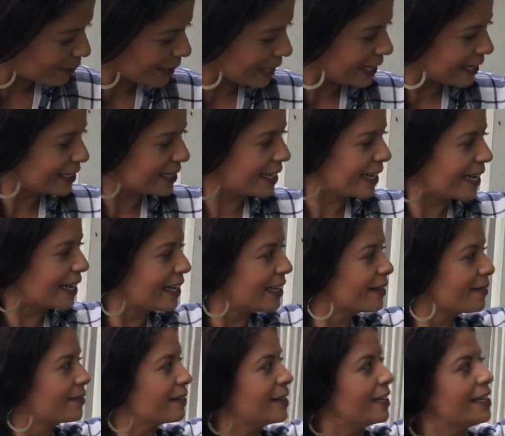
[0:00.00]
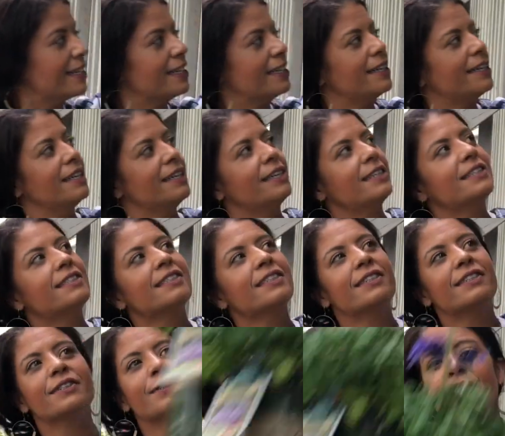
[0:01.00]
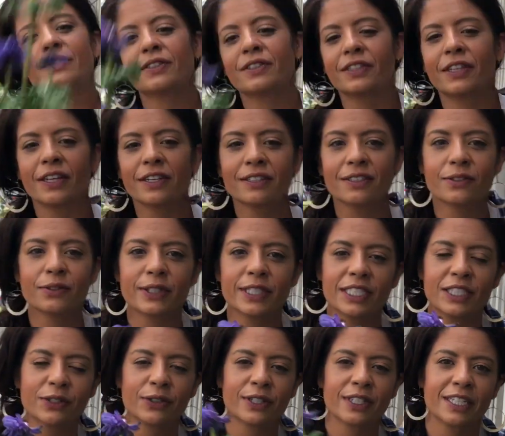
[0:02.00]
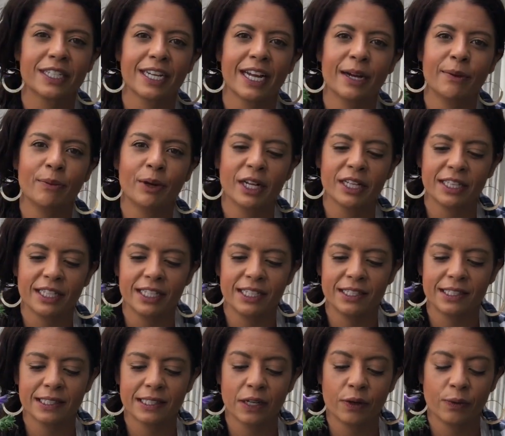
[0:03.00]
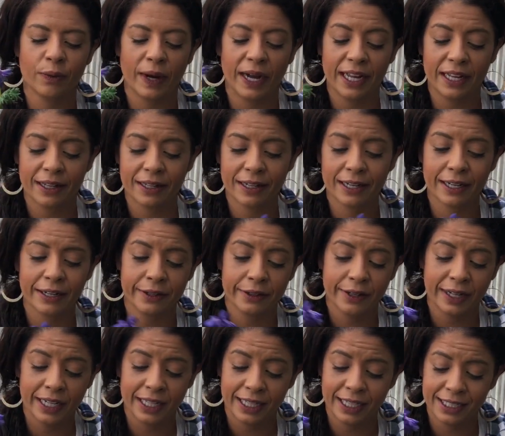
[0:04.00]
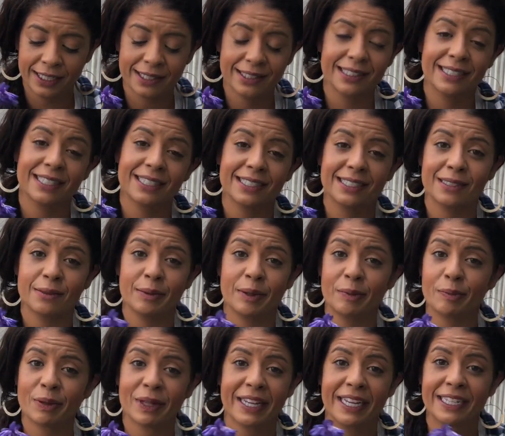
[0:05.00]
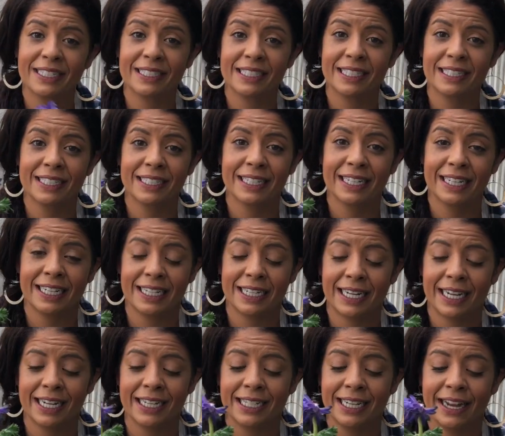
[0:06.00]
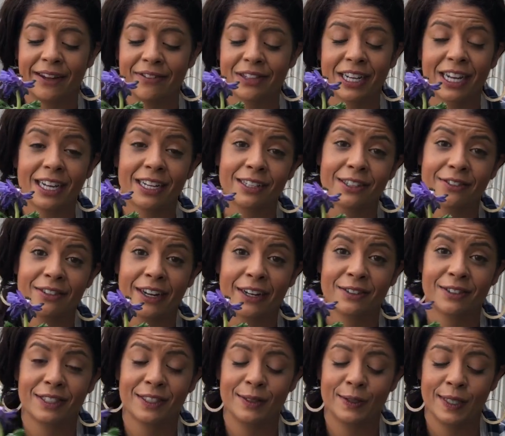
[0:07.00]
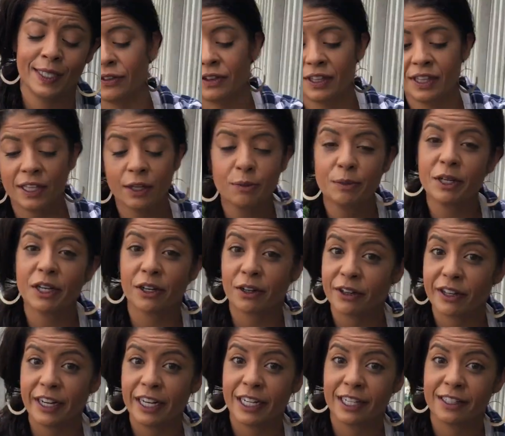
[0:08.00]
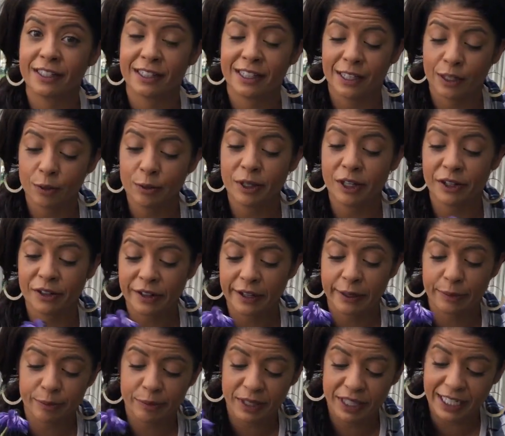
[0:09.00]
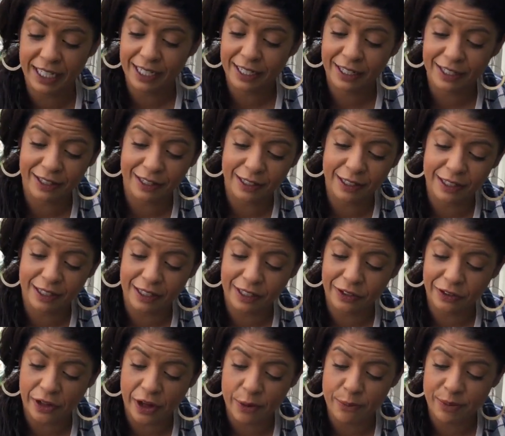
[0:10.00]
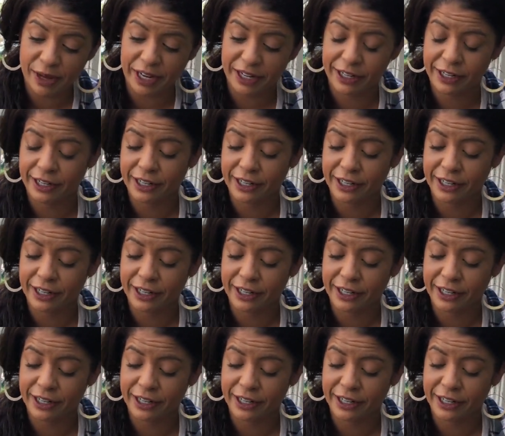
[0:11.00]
plant tag. So, long story short, I bought these a while ago and they just needed to be planted and I haven't gotten around to it. They'll be alright. They'll be alright, but they could look a lot better.